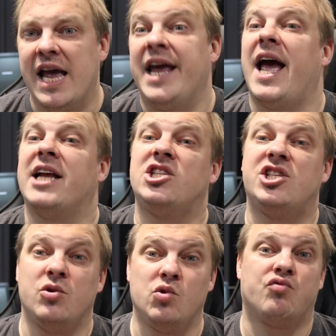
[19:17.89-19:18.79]
It adds
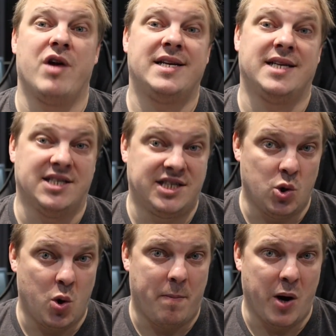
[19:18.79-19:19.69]
silk red and
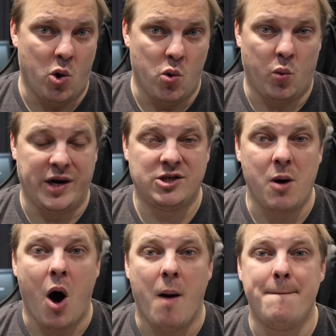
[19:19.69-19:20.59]
silk blue, which
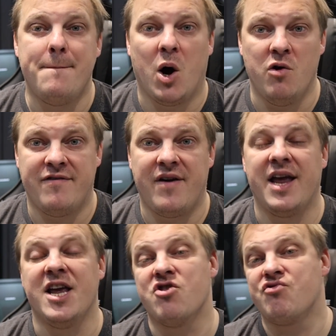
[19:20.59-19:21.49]
are both
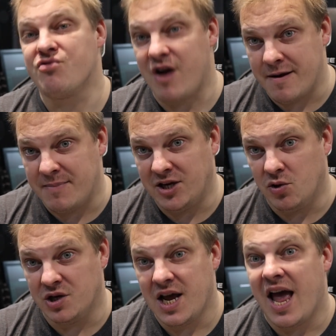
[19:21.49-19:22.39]
incredibly
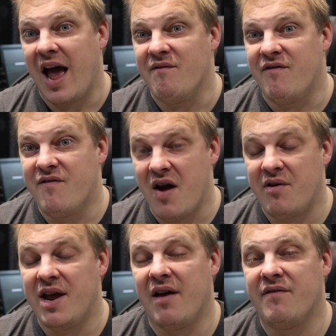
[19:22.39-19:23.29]
good and
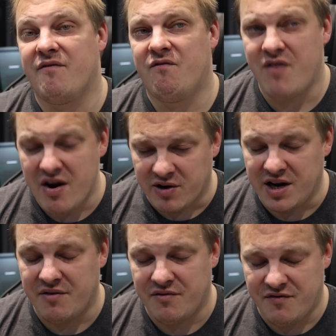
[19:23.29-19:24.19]
very, very,